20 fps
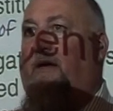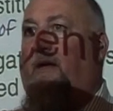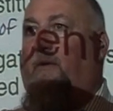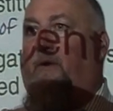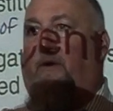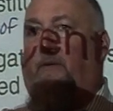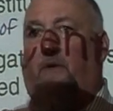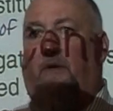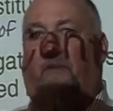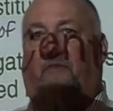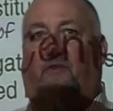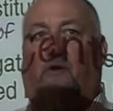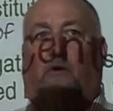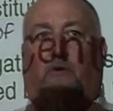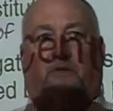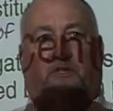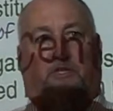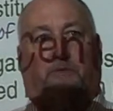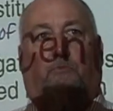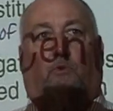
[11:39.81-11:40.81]
I want to really
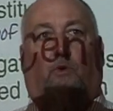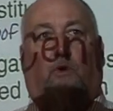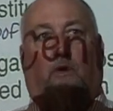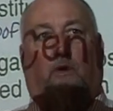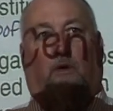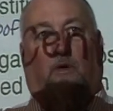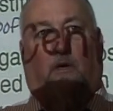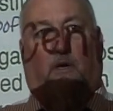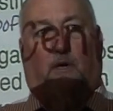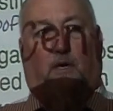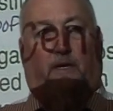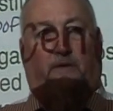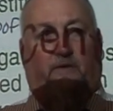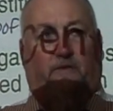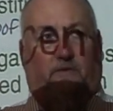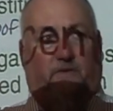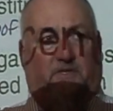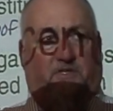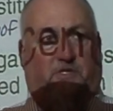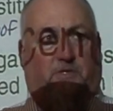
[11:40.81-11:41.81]
focus more on
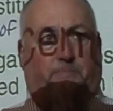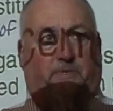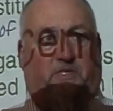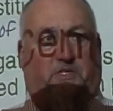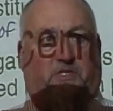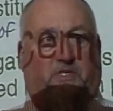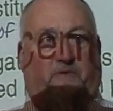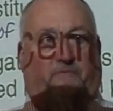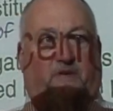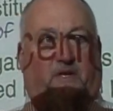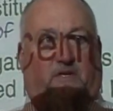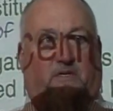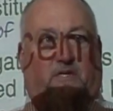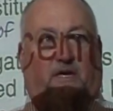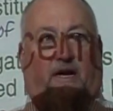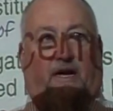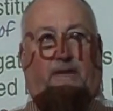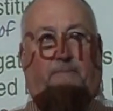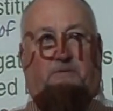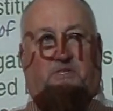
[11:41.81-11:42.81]
the specific
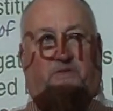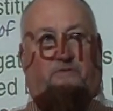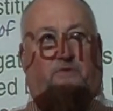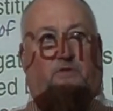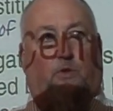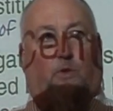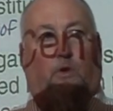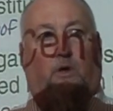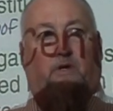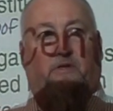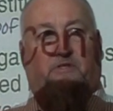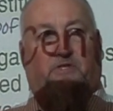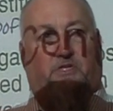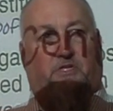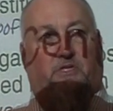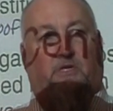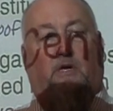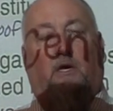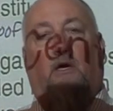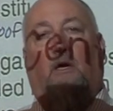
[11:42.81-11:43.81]
types of
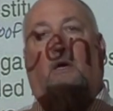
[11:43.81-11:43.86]
torts.